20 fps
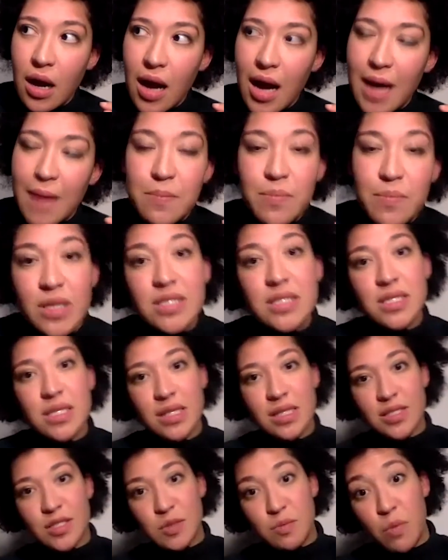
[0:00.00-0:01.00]
I missed
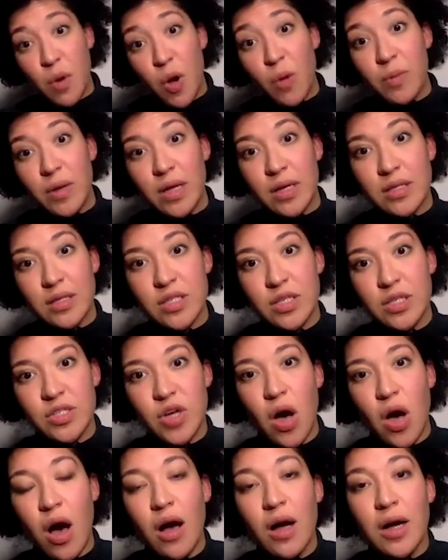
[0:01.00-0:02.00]
this moment to
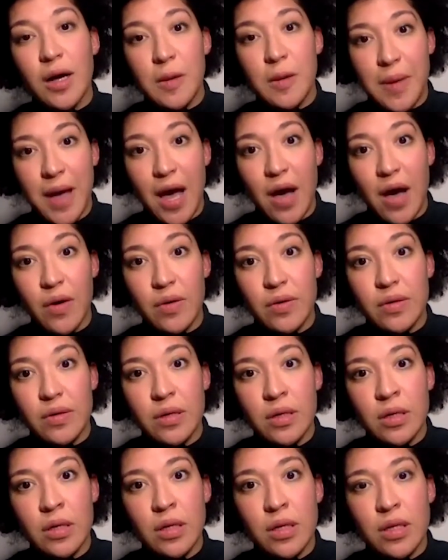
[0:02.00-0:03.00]
talk about
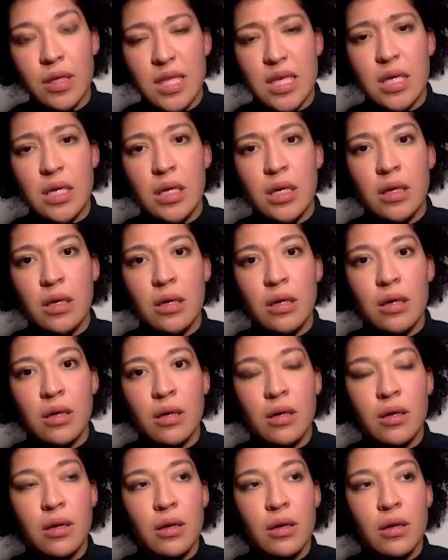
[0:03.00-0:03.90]
the